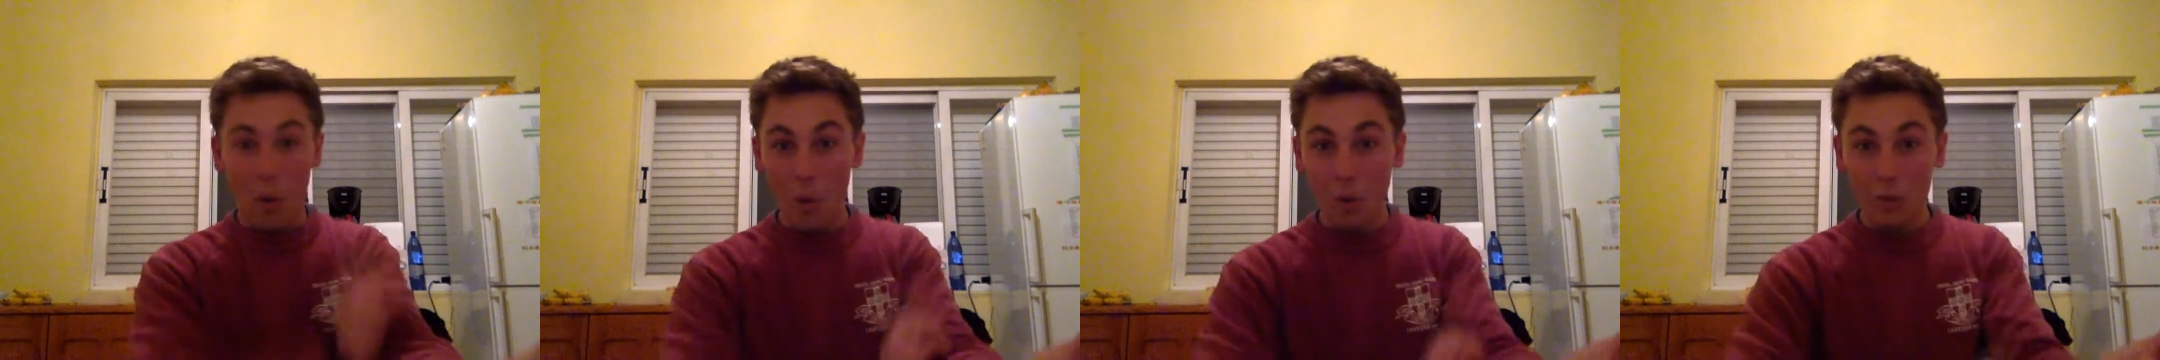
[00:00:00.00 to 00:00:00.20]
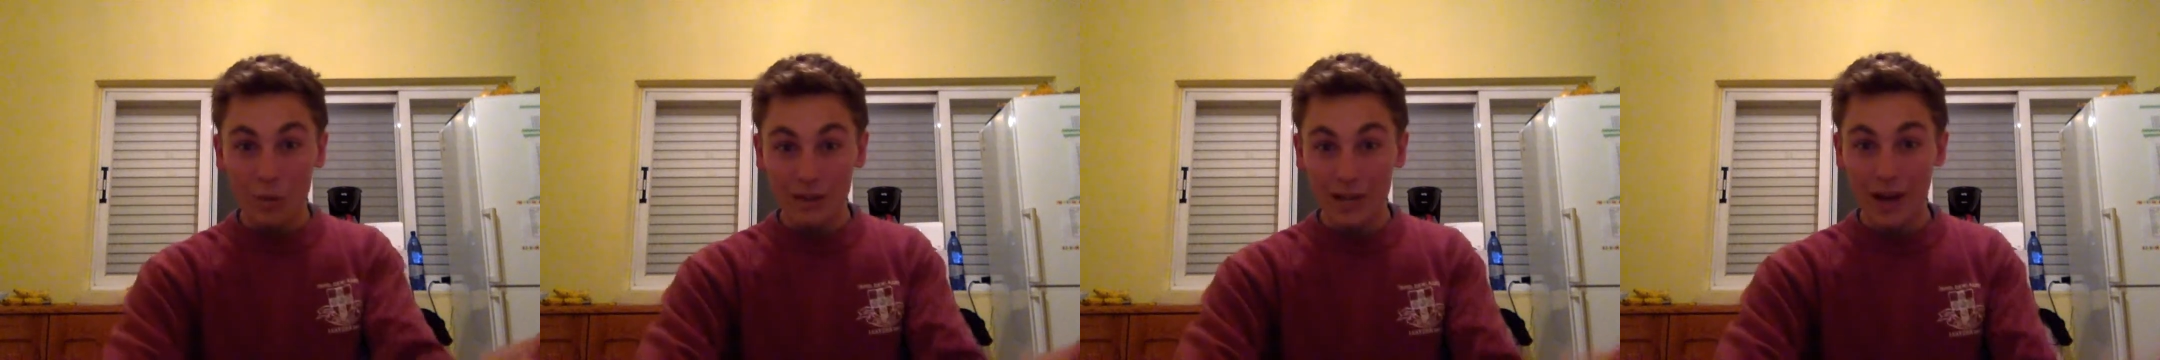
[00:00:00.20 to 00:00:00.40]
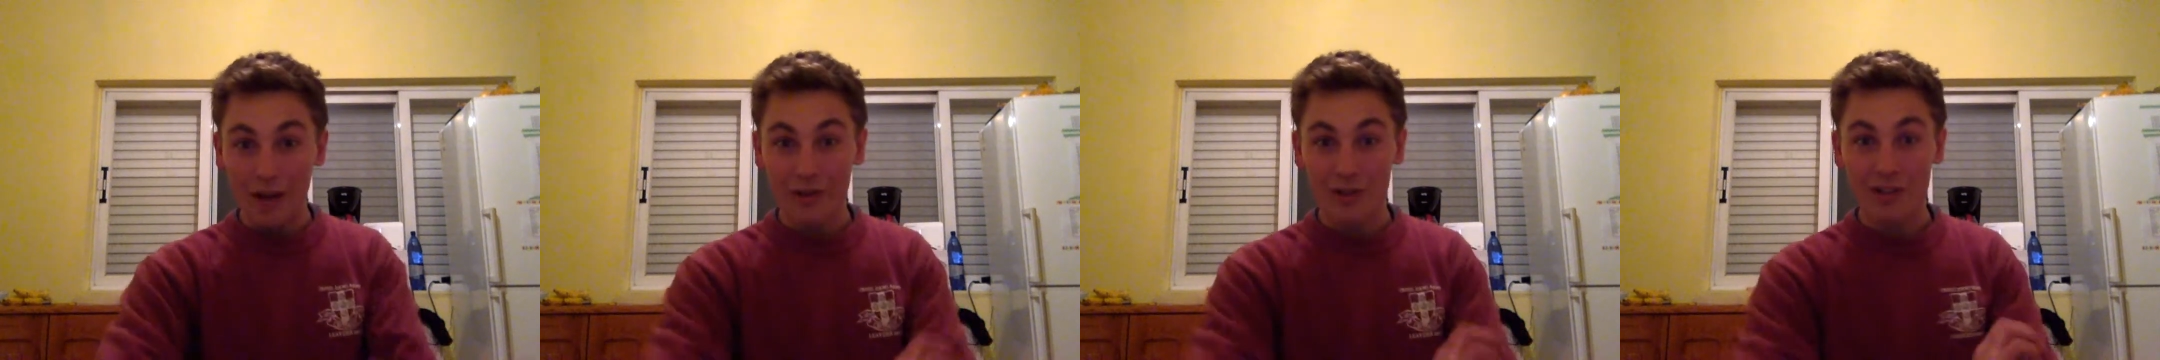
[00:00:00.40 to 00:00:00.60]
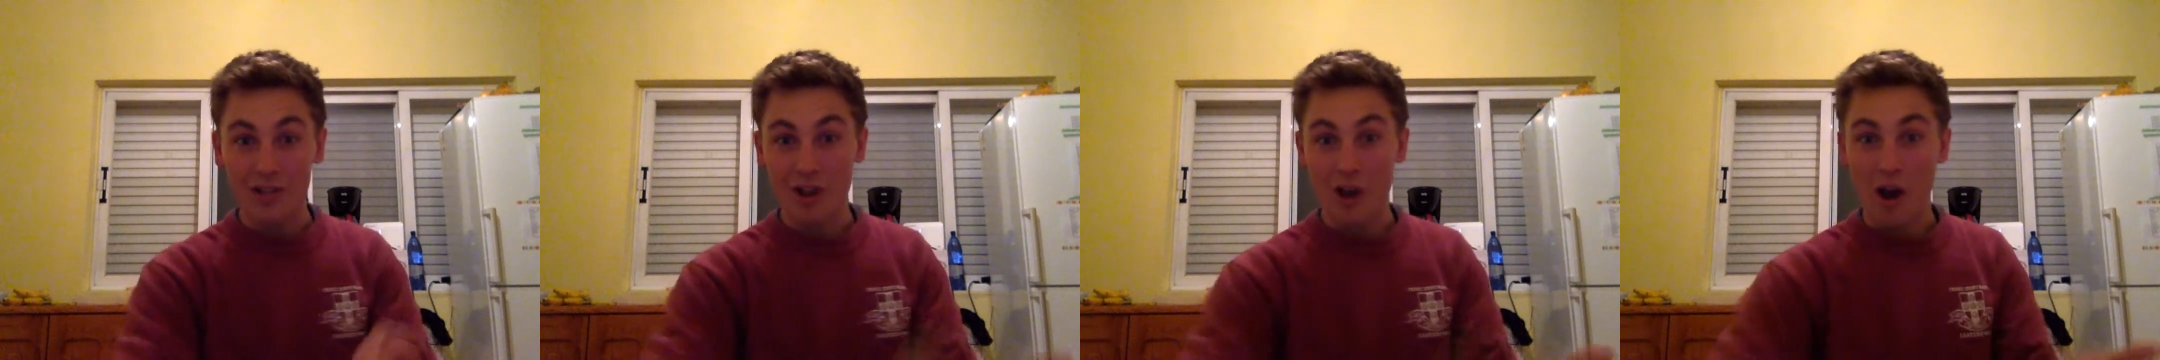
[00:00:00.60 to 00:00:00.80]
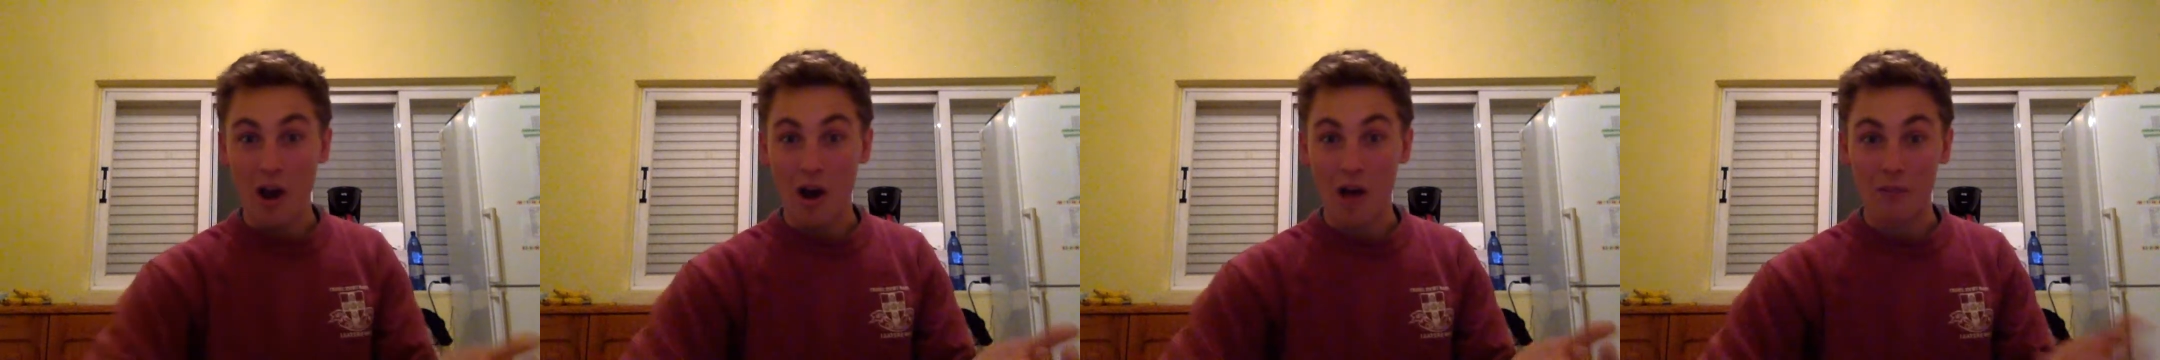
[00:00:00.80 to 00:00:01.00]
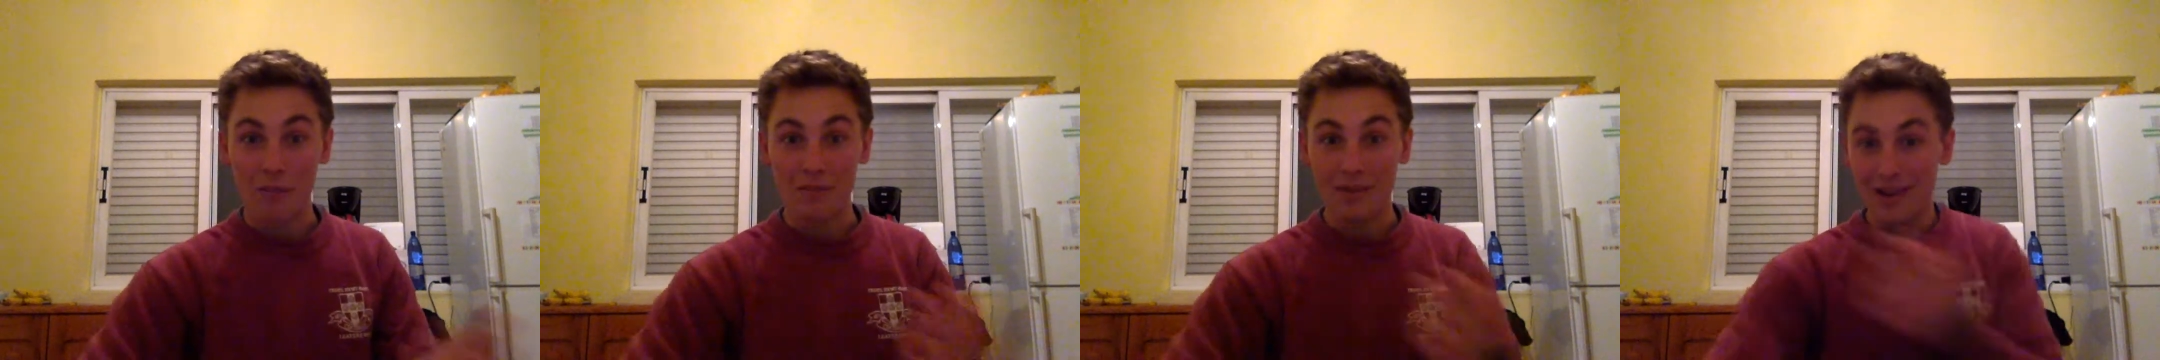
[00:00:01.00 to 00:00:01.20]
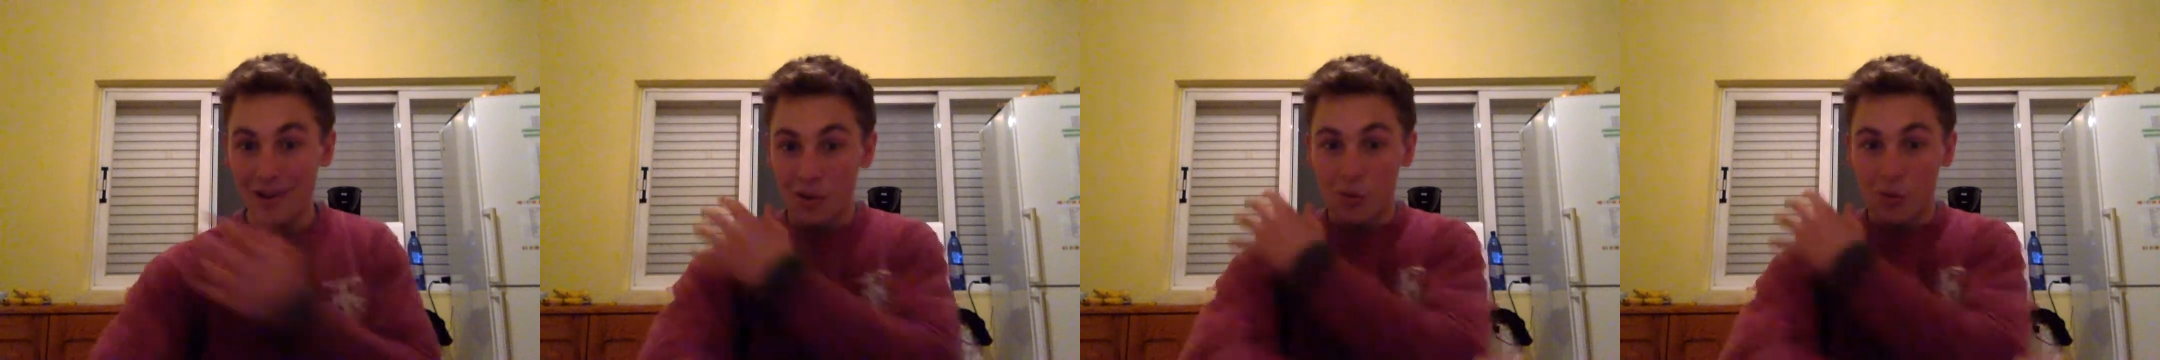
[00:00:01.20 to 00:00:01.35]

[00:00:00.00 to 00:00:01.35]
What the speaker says: all down his arm,